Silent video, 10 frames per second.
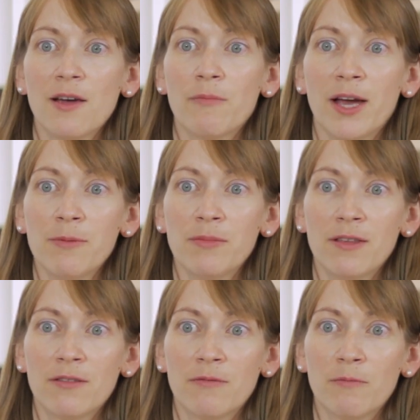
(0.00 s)
might
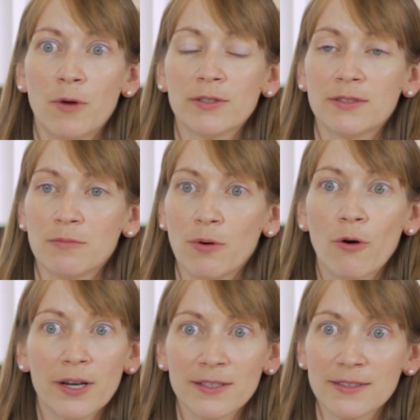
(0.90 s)
be the most
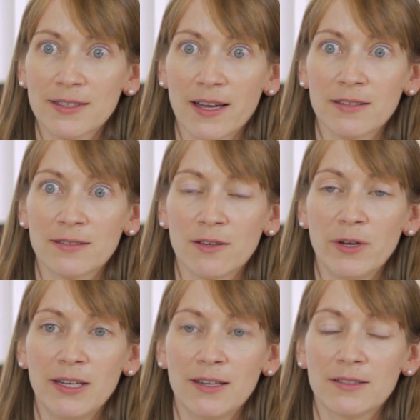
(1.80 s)
important cells that
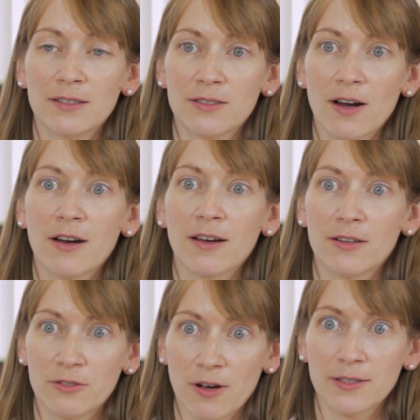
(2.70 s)
we need to
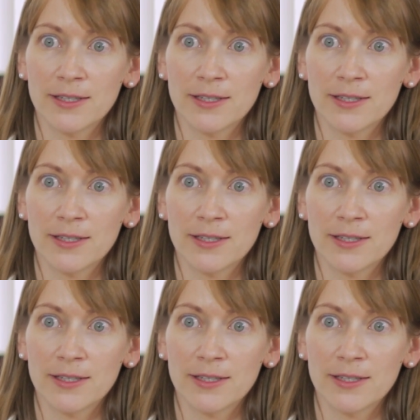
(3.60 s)
target drugs